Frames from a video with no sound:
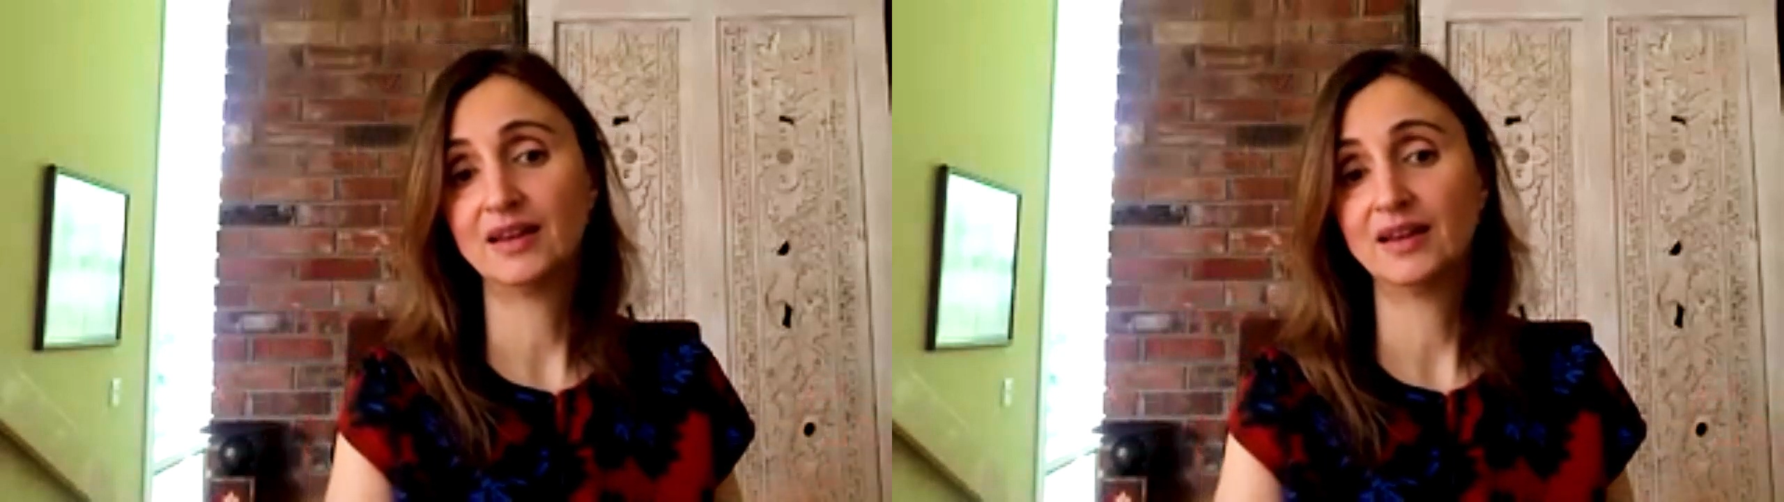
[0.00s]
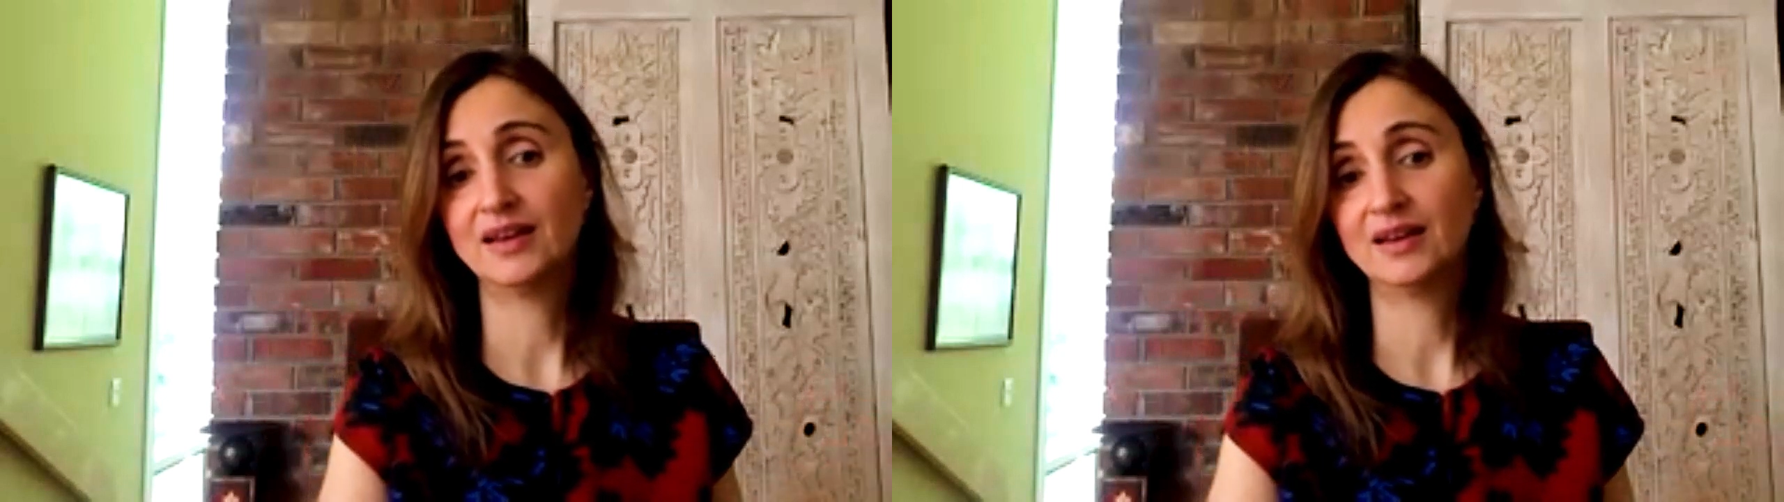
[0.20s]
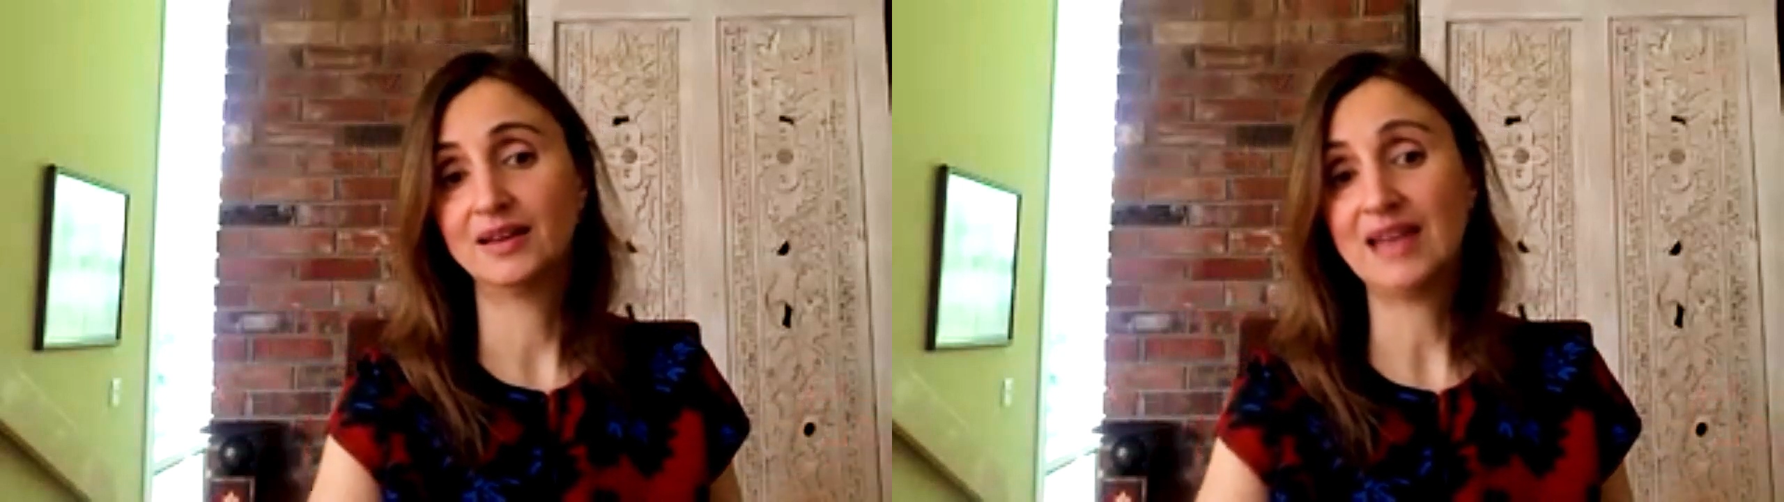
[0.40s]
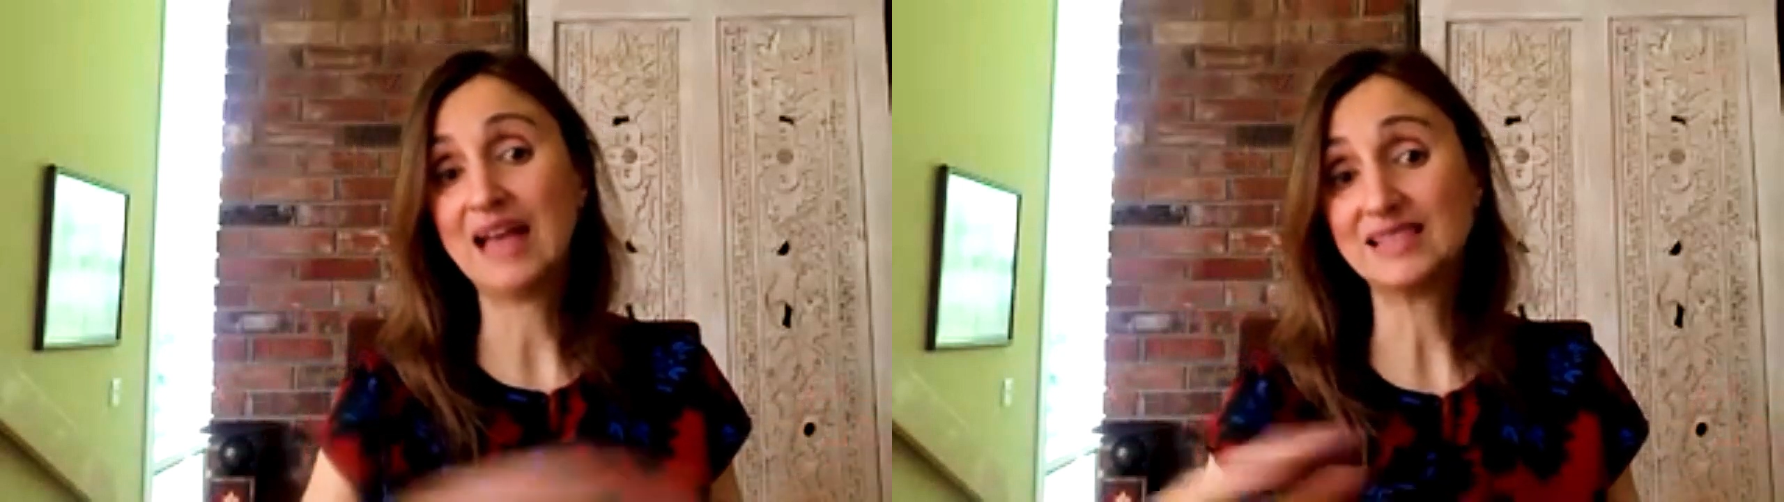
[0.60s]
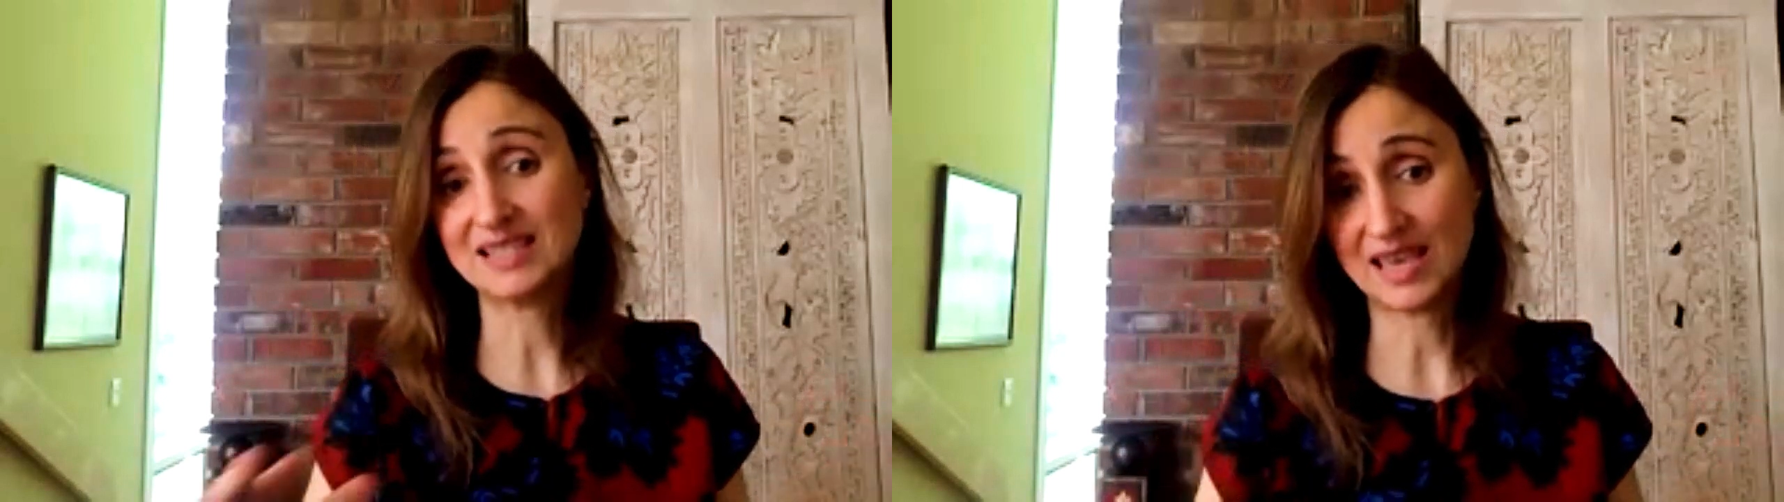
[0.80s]
uh,
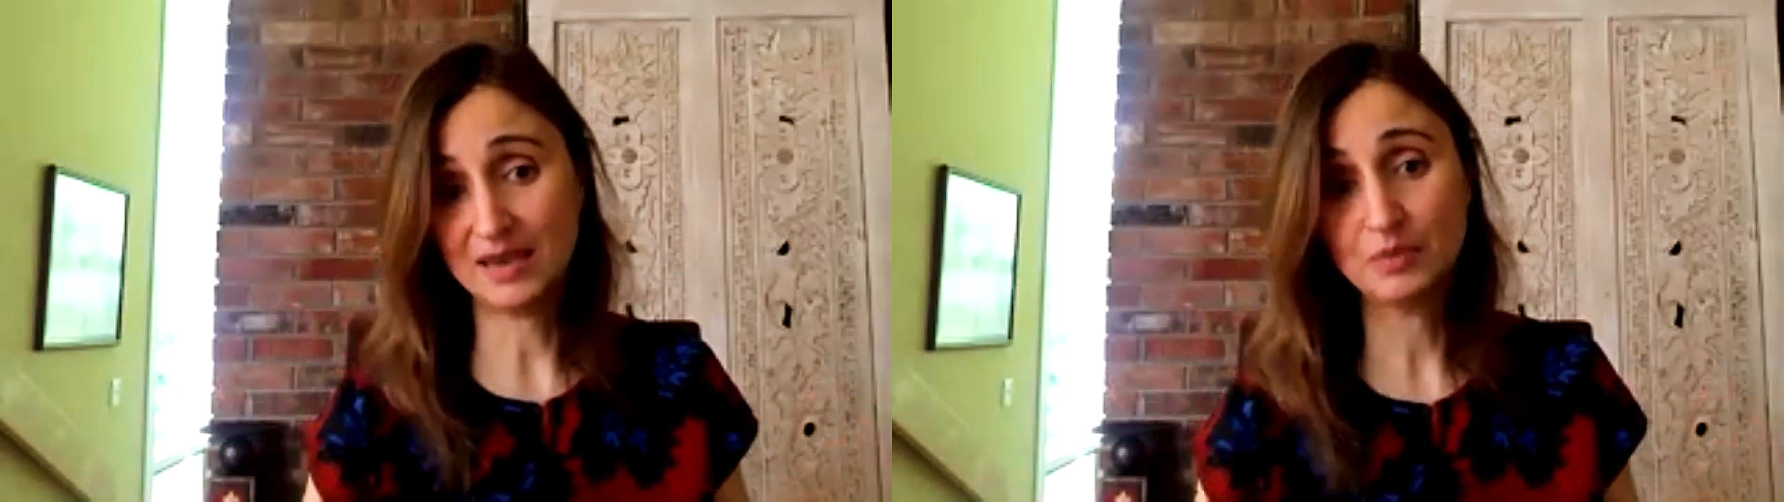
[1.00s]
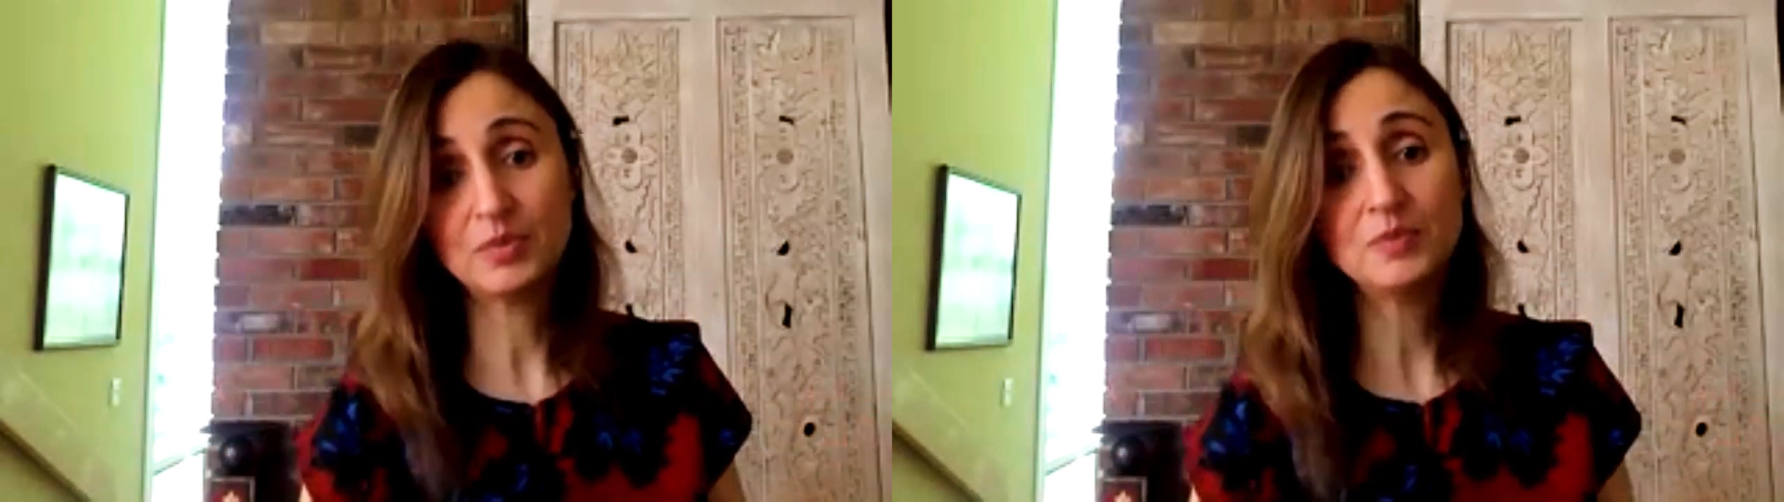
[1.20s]
landscape.